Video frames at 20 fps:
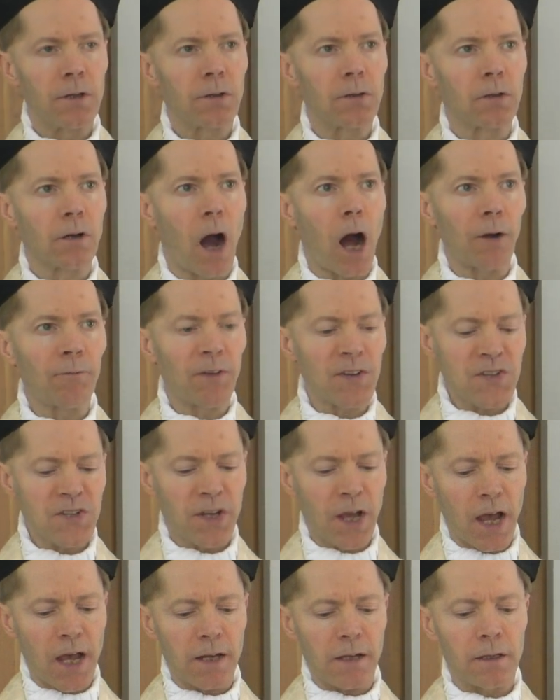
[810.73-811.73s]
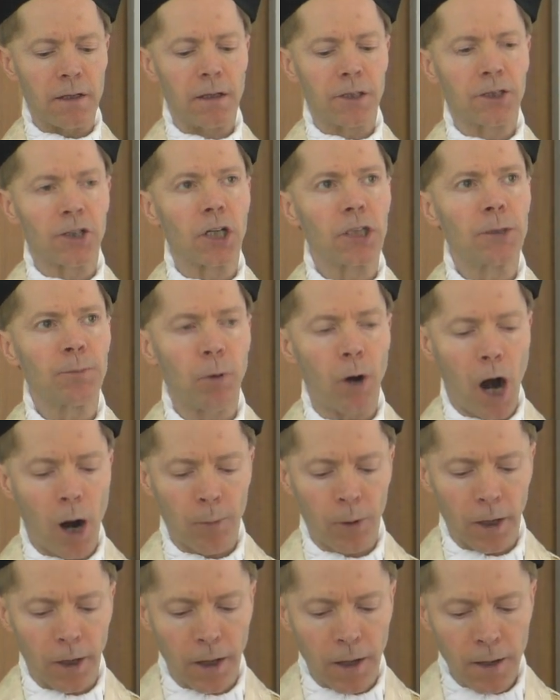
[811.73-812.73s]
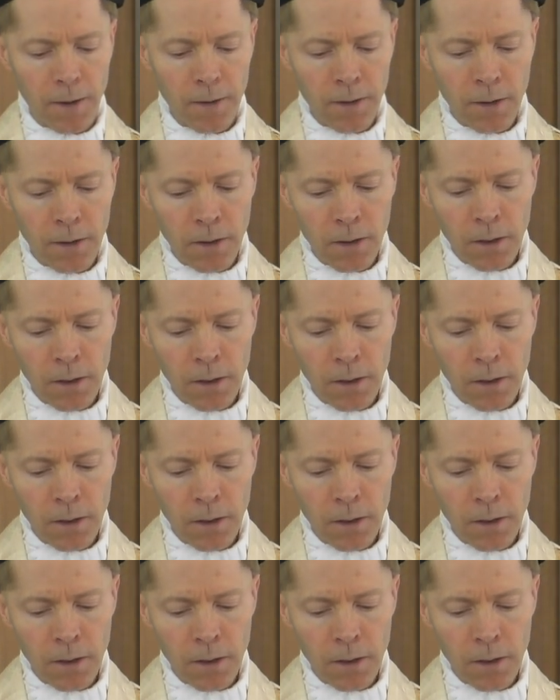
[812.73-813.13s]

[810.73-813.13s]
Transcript: to confiscate church property